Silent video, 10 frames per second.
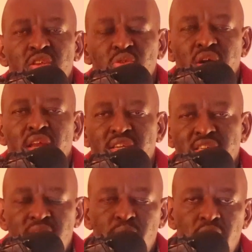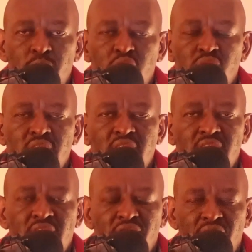you can at least be able to
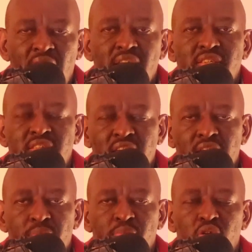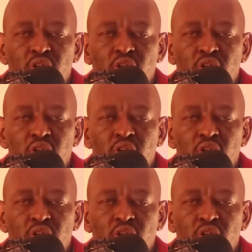take the first step